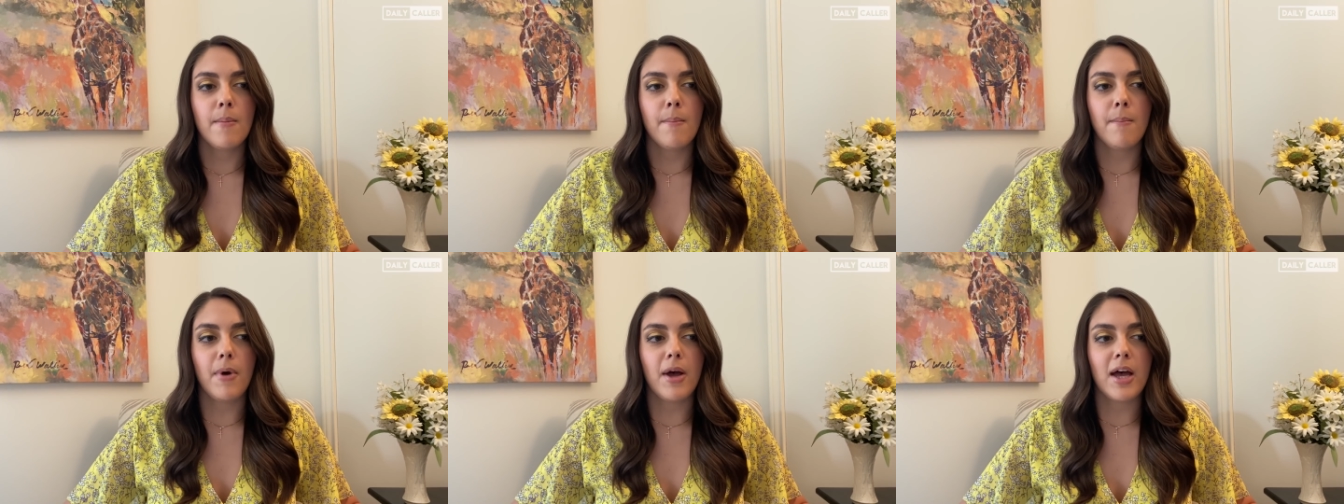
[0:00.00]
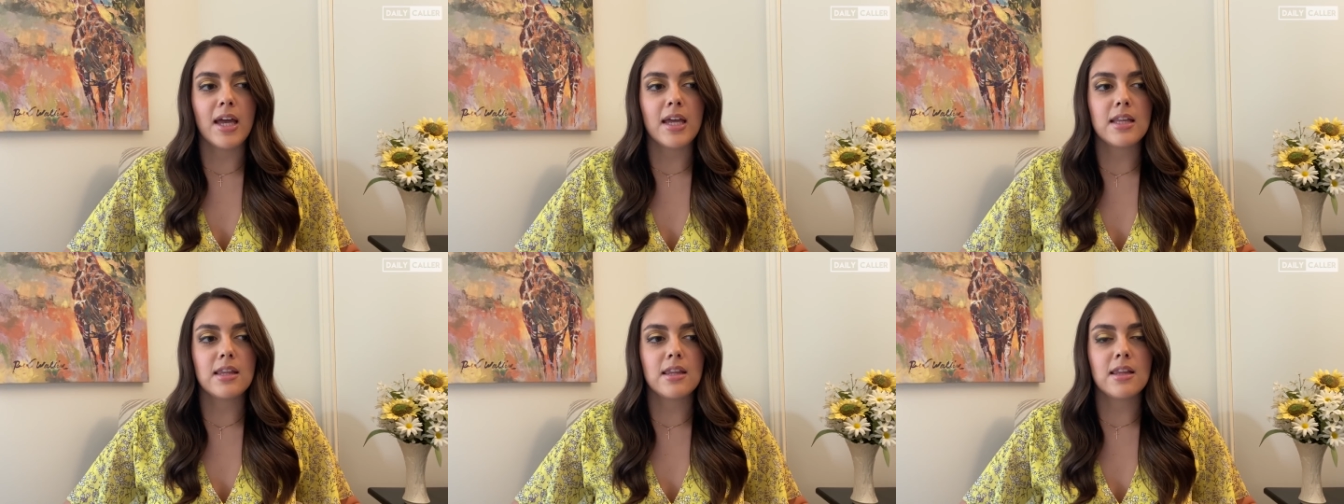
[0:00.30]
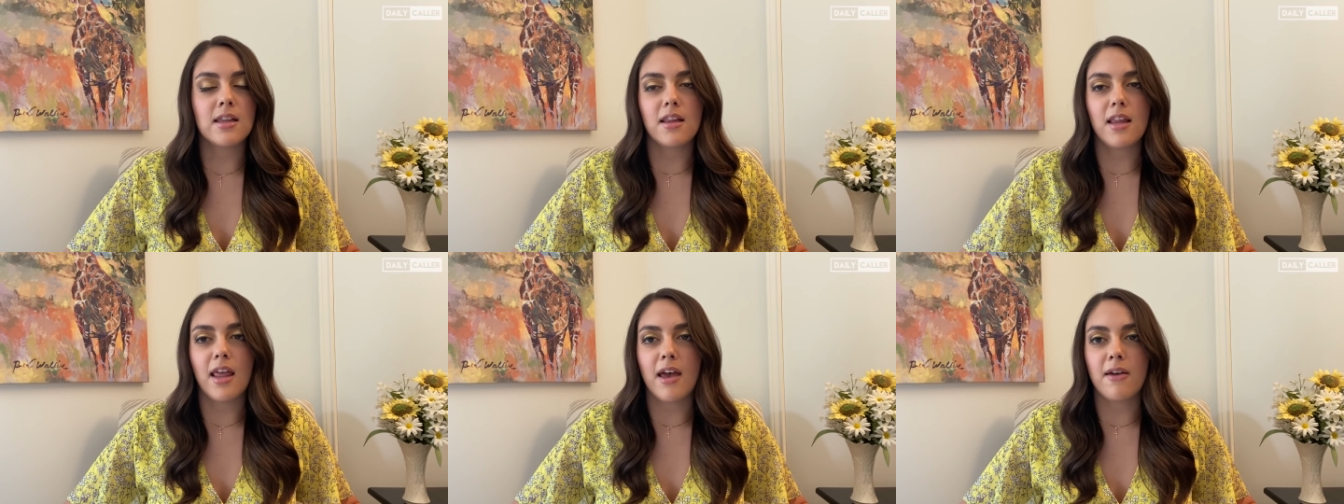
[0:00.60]
But
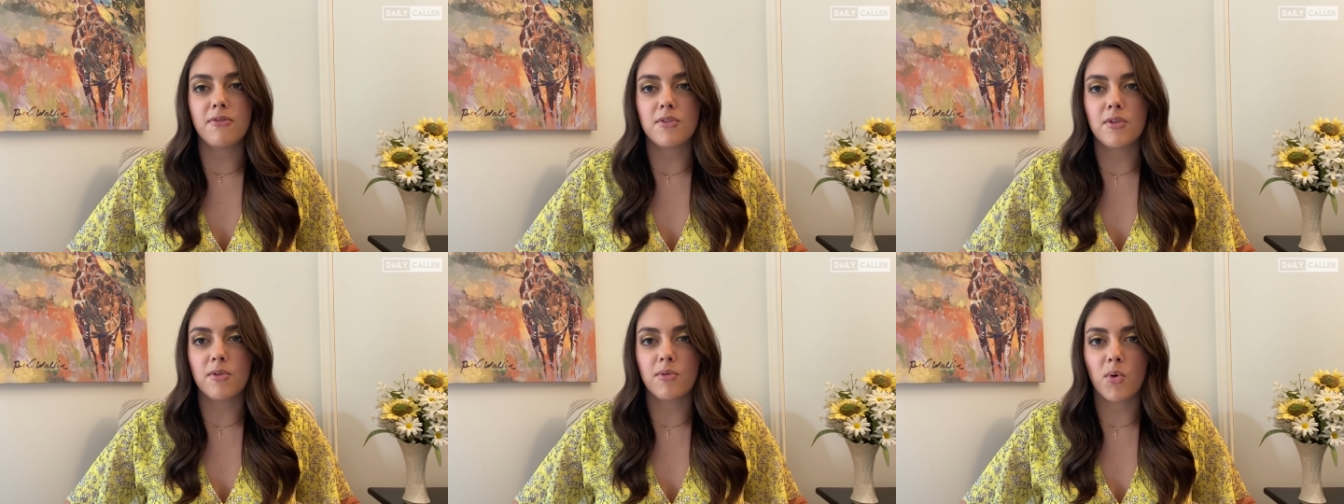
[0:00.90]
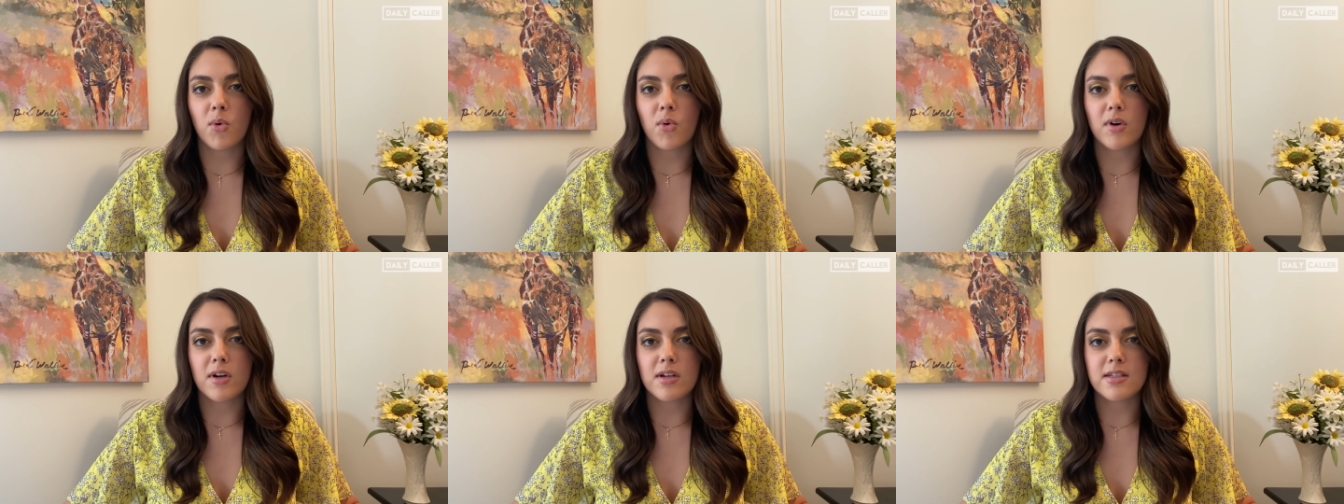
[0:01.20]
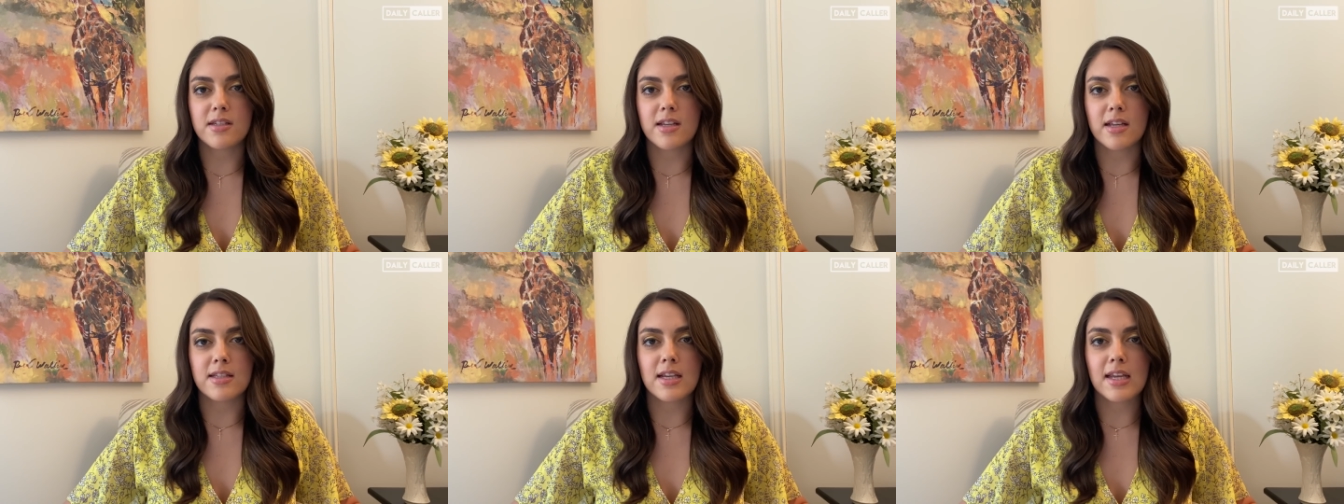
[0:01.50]
the left, of course,
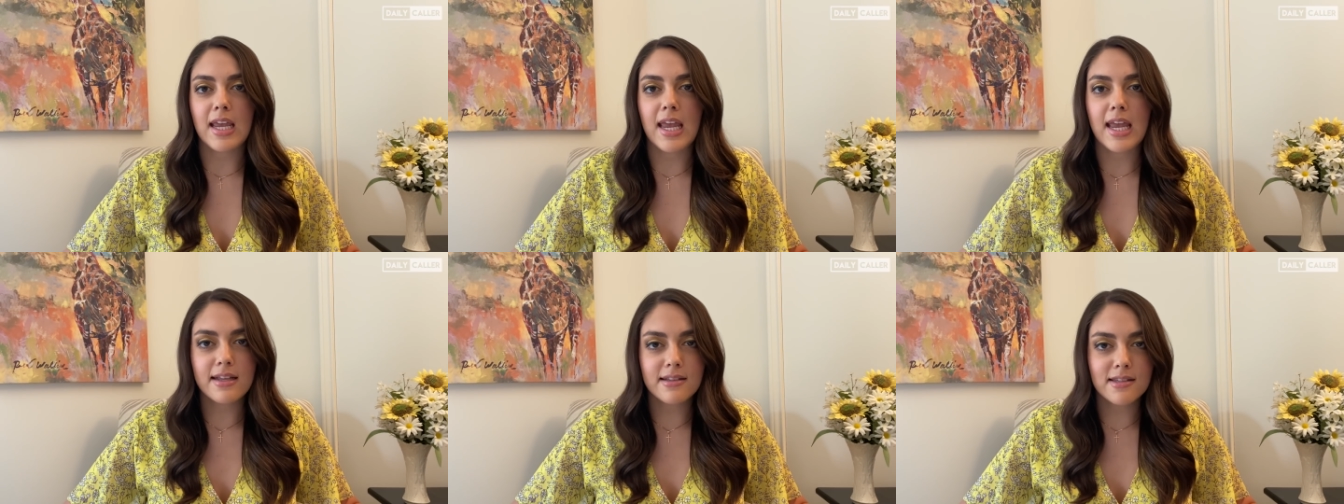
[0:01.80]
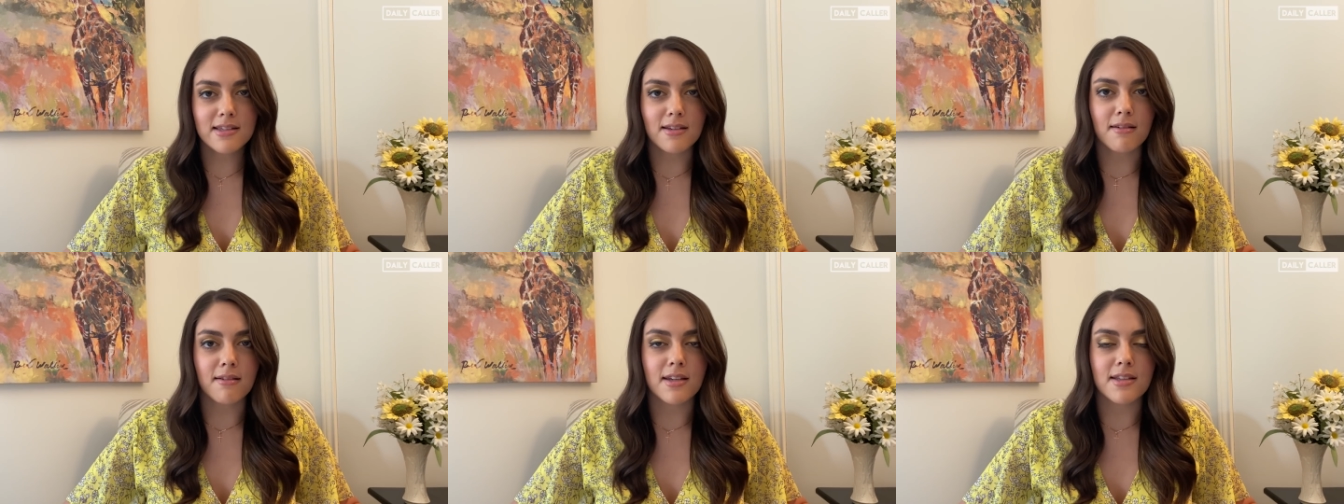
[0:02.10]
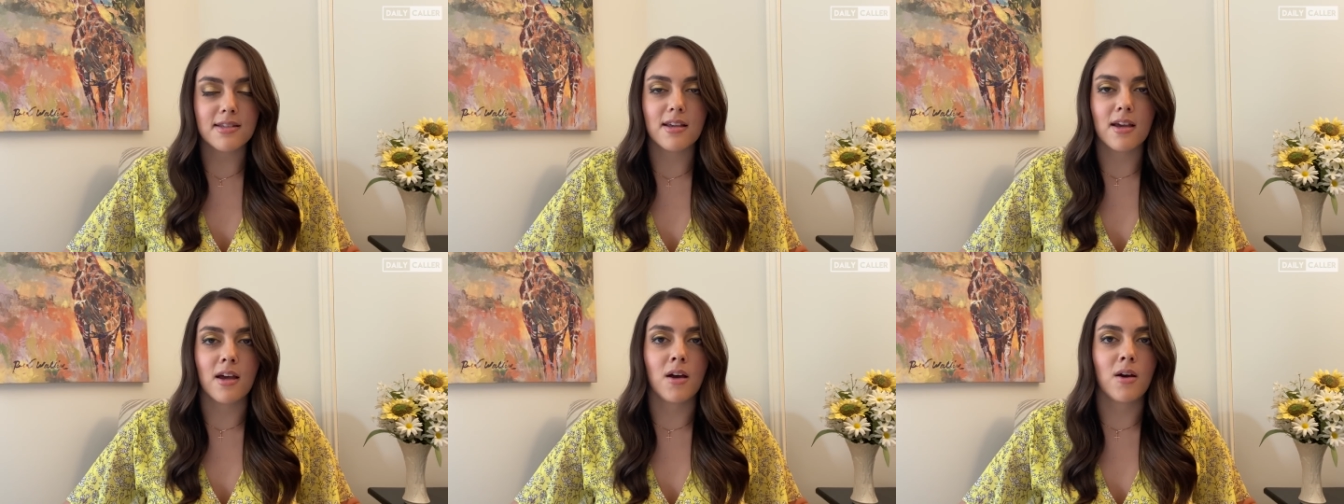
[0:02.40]
doesn't cancel
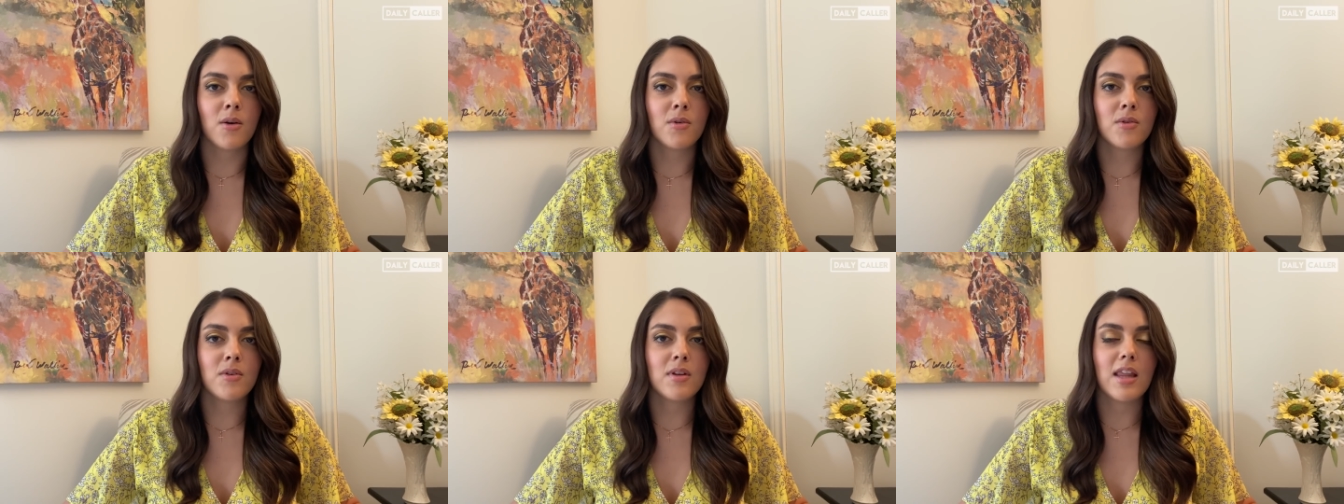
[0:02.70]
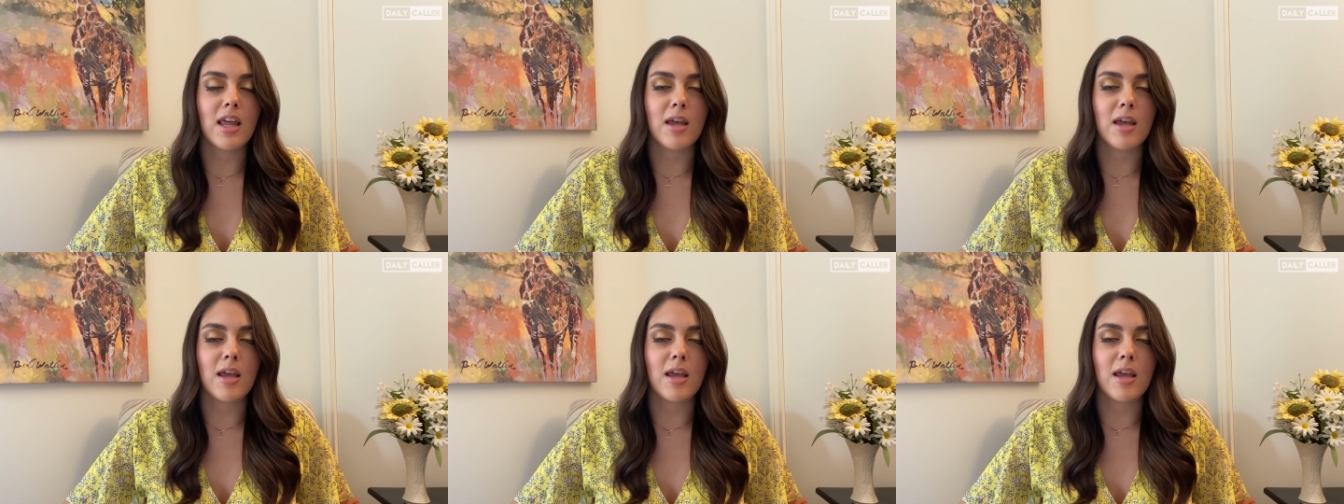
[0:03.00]
its own.